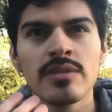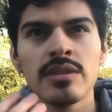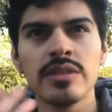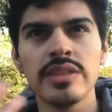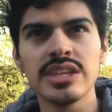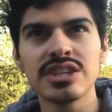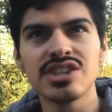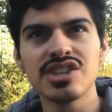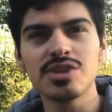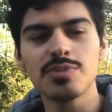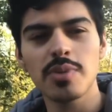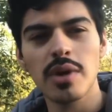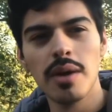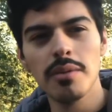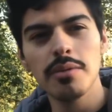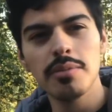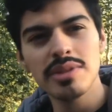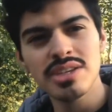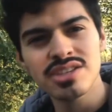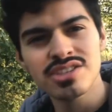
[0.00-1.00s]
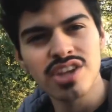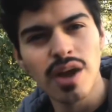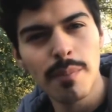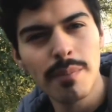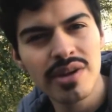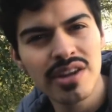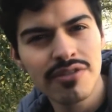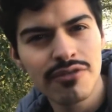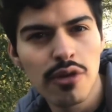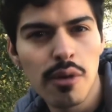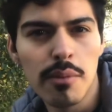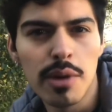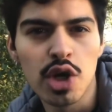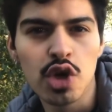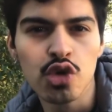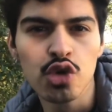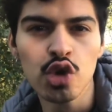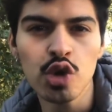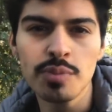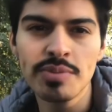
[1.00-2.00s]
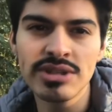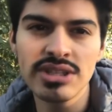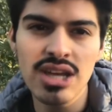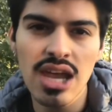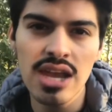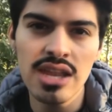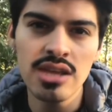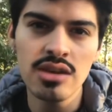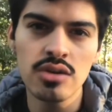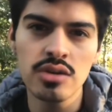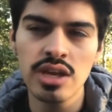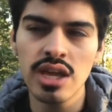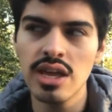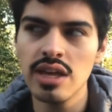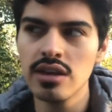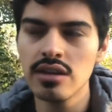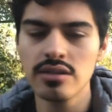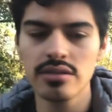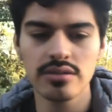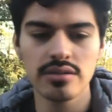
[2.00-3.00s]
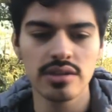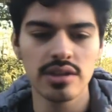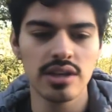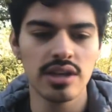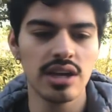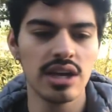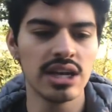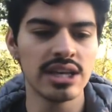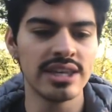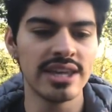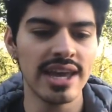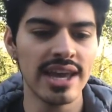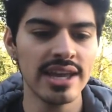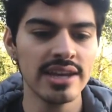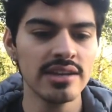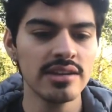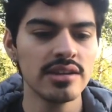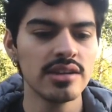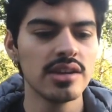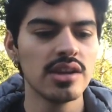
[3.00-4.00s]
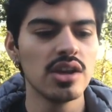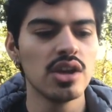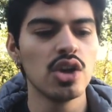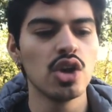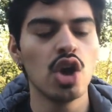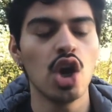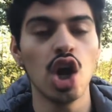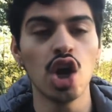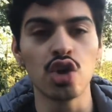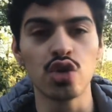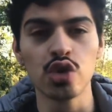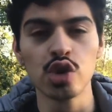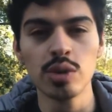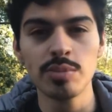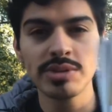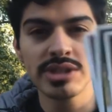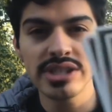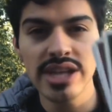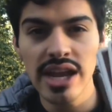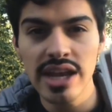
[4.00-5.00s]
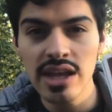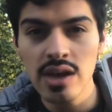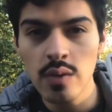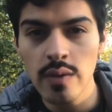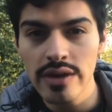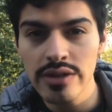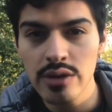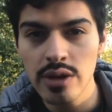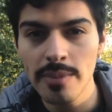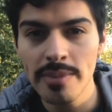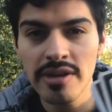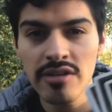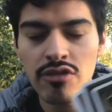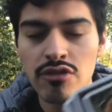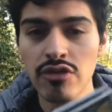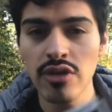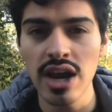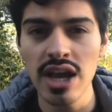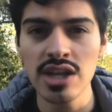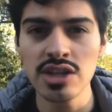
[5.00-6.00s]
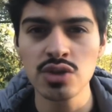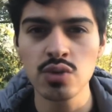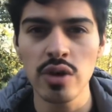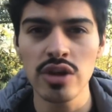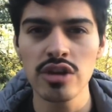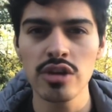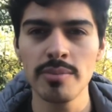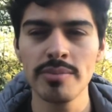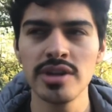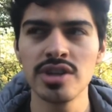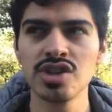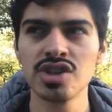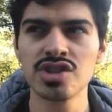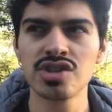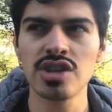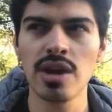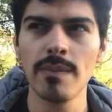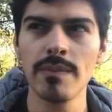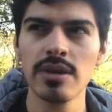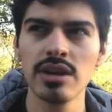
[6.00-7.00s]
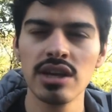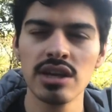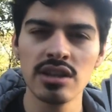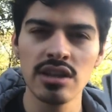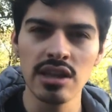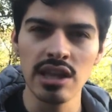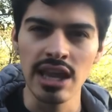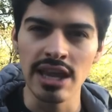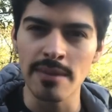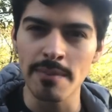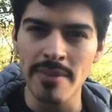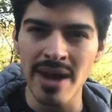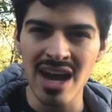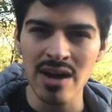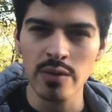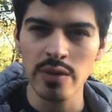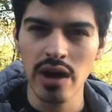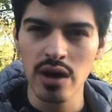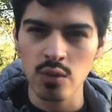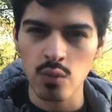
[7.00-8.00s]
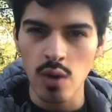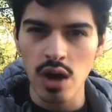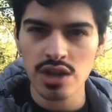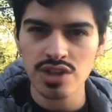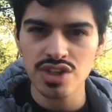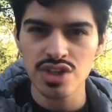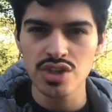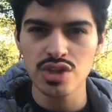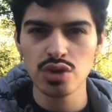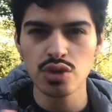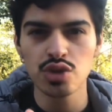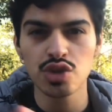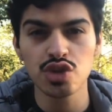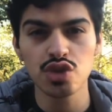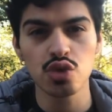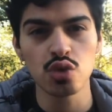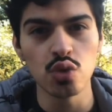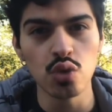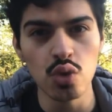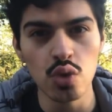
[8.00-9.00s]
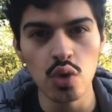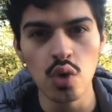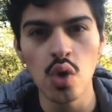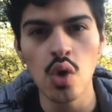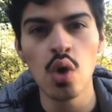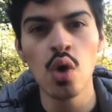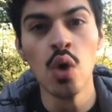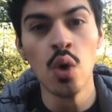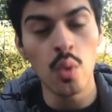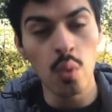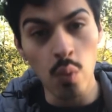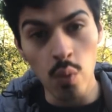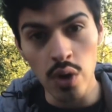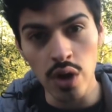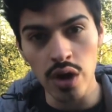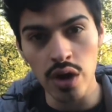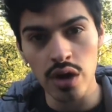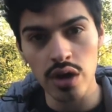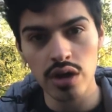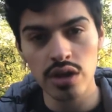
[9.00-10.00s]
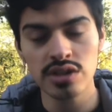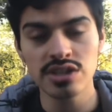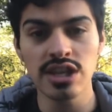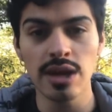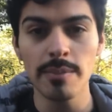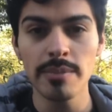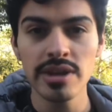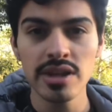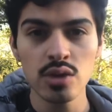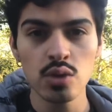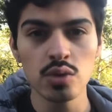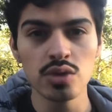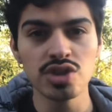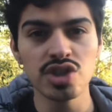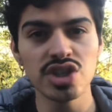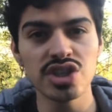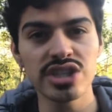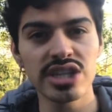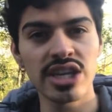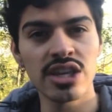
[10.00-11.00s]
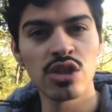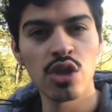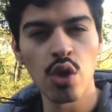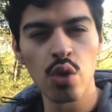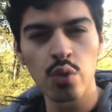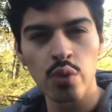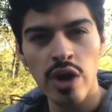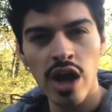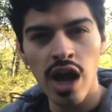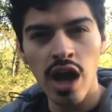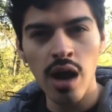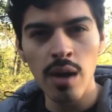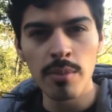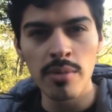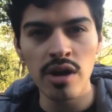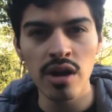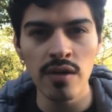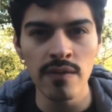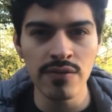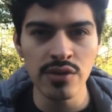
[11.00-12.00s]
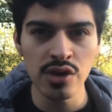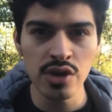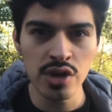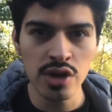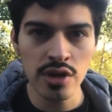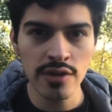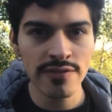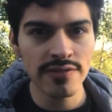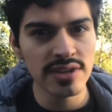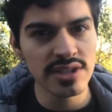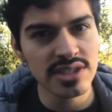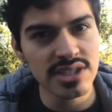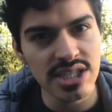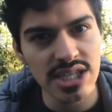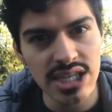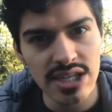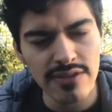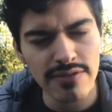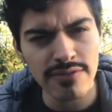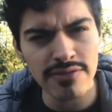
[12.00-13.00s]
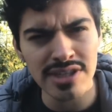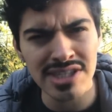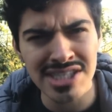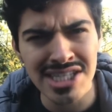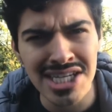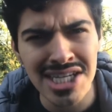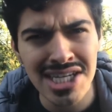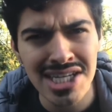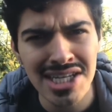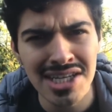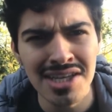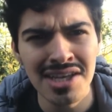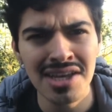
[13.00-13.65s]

This is probably somebody from a group setting, okay? Again, a group setting, whether it be friends, whether it be just somebody in the like background watching you, school, work, somebody who is just in the realm of your vicin vicinity,